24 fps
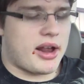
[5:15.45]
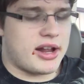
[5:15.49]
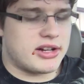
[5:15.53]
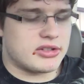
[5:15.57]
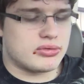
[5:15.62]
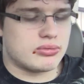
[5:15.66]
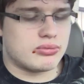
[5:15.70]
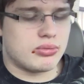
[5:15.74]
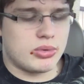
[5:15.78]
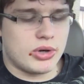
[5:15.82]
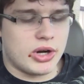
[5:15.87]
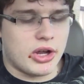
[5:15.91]

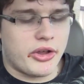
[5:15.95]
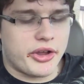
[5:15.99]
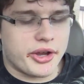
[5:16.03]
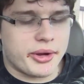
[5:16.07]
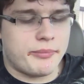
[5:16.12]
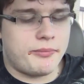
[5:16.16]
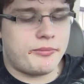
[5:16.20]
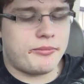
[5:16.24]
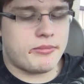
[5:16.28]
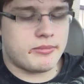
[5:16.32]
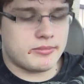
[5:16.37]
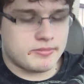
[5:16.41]
it's really,
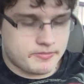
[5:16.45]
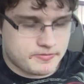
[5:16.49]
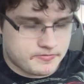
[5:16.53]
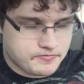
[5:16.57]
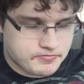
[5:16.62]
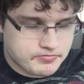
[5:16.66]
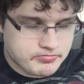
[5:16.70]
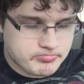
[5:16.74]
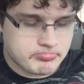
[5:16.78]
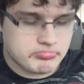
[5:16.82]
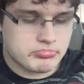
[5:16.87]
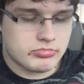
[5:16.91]

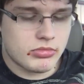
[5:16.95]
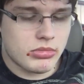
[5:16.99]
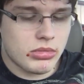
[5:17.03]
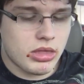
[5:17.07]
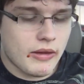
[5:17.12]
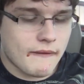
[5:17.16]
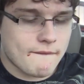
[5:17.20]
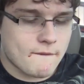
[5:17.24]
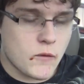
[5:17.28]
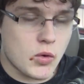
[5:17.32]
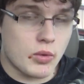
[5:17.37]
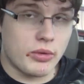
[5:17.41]

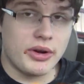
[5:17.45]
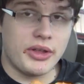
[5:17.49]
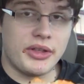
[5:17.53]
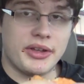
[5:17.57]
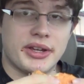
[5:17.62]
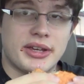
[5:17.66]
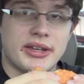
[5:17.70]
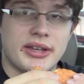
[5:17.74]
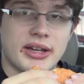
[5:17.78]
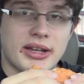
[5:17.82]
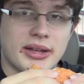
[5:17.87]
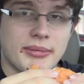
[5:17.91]

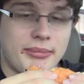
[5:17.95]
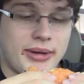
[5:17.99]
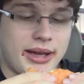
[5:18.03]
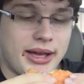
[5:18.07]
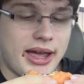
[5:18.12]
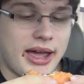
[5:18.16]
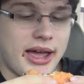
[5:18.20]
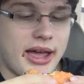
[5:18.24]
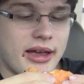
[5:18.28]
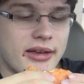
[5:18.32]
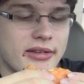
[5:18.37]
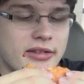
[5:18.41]
really kicking my
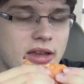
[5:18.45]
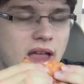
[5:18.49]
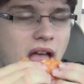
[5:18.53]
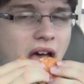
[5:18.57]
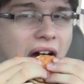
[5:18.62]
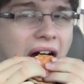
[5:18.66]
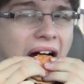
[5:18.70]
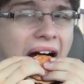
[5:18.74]
ass.